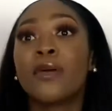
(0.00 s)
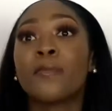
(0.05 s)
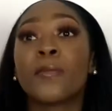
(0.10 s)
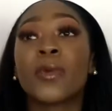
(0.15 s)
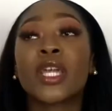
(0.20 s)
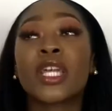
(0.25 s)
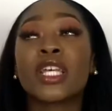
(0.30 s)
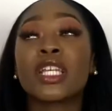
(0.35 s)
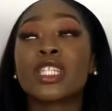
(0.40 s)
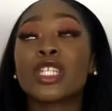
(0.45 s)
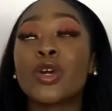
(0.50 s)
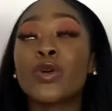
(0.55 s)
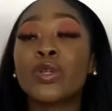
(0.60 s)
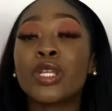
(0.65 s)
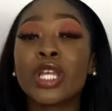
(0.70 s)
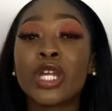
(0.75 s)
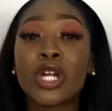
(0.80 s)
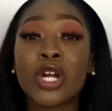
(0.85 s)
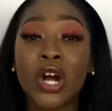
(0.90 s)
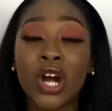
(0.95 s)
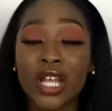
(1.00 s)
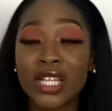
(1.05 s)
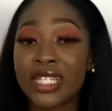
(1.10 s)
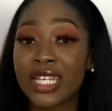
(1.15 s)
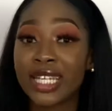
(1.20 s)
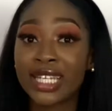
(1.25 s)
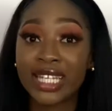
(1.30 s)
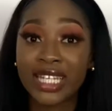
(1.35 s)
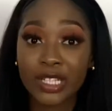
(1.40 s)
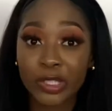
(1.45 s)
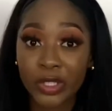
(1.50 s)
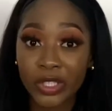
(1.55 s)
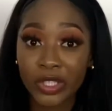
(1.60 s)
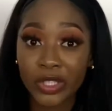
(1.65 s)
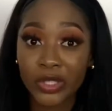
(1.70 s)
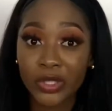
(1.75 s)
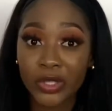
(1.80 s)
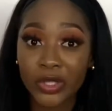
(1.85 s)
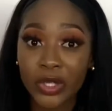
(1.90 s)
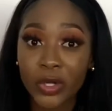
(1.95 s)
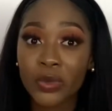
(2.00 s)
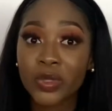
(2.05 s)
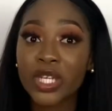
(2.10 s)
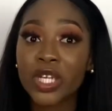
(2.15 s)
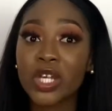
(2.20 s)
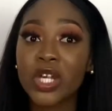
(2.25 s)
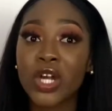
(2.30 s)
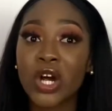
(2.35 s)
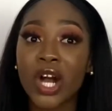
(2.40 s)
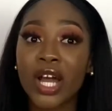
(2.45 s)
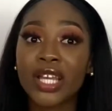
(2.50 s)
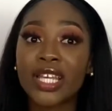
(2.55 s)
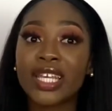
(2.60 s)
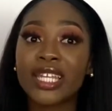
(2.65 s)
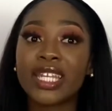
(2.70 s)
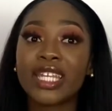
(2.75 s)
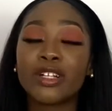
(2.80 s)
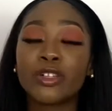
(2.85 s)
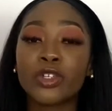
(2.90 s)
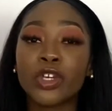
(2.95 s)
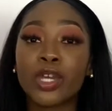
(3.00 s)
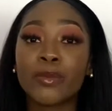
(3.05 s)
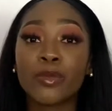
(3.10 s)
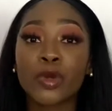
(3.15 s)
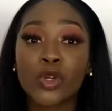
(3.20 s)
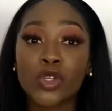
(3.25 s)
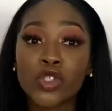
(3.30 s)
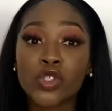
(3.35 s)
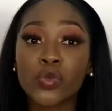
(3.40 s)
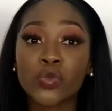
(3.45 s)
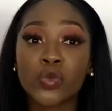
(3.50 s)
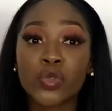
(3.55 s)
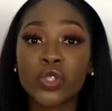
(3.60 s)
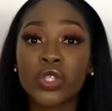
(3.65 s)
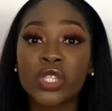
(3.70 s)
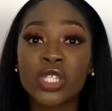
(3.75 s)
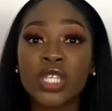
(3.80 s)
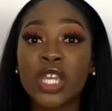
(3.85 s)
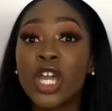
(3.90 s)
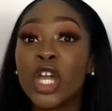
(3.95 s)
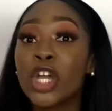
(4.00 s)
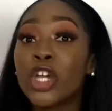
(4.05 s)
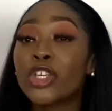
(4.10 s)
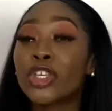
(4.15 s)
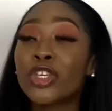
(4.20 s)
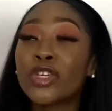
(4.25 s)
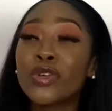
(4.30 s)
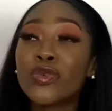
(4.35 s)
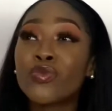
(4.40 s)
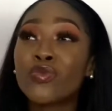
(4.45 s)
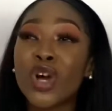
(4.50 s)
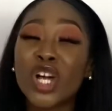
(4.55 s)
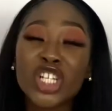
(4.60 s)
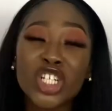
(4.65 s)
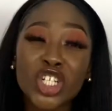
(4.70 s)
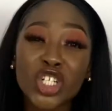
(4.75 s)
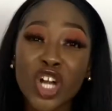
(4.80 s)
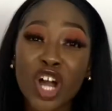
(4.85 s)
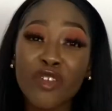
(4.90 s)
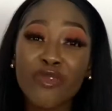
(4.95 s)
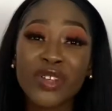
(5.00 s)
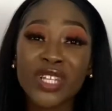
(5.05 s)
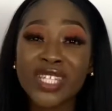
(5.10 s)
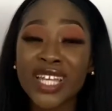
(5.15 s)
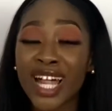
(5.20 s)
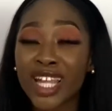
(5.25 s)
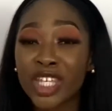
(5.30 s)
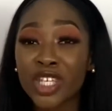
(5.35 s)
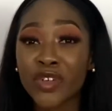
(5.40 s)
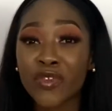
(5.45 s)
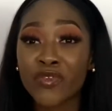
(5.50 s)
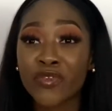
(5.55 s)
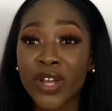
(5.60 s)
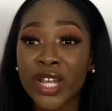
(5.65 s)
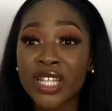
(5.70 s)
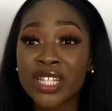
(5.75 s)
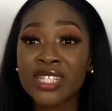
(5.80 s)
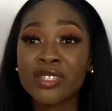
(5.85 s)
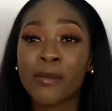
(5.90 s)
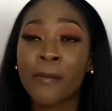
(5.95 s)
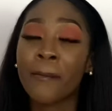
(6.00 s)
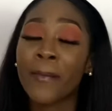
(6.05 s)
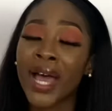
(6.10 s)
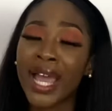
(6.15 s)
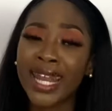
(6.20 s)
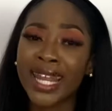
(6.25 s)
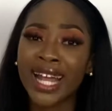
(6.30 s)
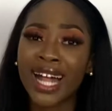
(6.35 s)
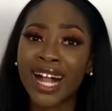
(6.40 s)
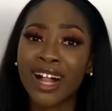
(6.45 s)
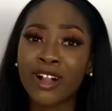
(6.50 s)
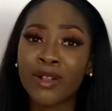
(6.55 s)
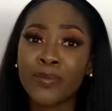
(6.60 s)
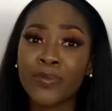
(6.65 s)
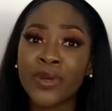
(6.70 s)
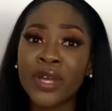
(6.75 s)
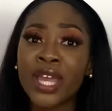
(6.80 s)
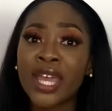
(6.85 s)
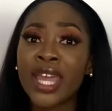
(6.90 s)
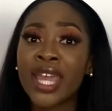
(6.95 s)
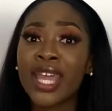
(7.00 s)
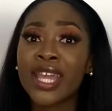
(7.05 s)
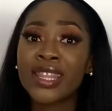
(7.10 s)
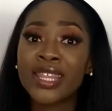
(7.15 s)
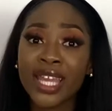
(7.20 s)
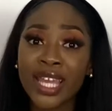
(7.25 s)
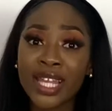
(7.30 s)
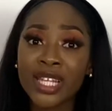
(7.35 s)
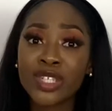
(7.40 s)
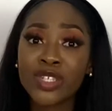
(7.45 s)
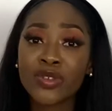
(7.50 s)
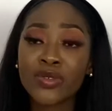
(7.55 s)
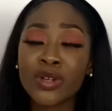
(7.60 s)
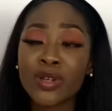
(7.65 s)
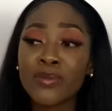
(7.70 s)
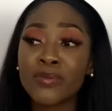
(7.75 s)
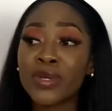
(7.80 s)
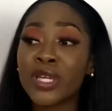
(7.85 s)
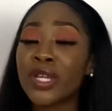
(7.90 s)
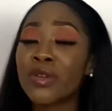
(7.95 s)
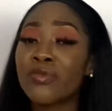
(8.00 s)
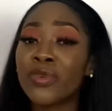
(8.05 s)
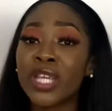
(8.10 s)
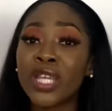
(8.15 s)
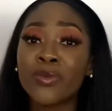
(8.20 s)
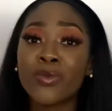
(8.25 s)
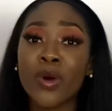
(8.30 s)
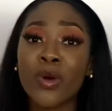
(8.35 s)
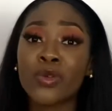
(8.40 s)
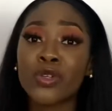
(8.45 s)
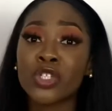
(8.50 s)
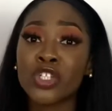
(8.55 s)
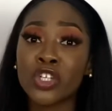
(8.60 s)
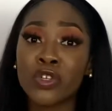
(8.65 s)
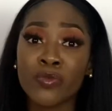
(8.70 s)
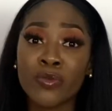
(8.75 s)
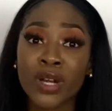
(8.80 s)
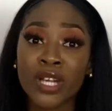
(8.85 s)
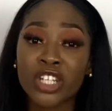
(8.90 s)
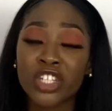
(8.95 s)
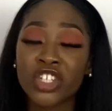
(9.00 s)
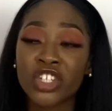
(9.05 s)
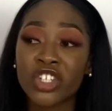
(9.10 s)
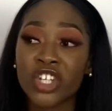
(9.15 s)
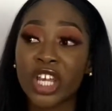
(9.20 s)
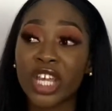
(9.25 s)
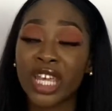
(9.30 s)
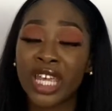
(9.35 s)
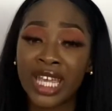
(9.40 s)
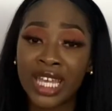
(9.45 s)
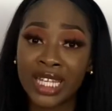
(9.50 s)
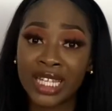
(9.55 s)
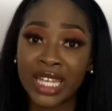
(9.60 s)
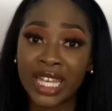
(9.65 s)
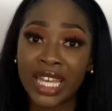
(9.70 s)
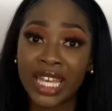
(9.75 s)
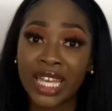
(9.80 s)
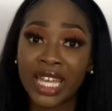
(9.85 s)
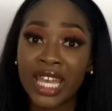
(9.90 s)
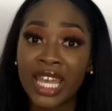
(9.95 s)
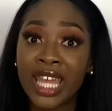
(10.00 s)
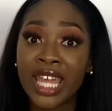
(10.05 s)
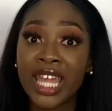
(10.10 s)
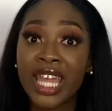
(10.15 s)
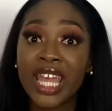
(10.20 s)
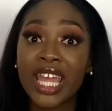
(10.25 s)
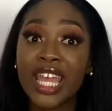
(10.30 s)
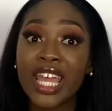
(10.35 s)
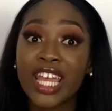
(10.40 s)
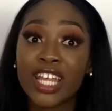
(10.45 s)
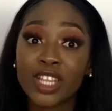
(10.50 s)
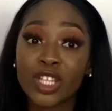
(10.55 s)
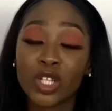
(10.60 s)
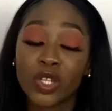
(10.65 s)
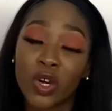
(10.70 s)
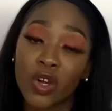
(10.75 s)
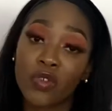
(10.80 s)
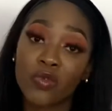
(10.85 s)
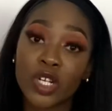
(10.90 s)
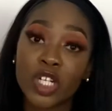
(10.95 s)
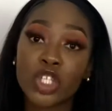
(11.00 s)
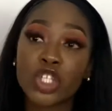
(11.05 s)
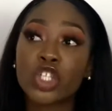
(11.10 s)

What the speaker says: because only God can heal you. Only God can heal your emotional wounds. You rushing off and telling your friends might help in the interim, but it really won't do much healing in the long run.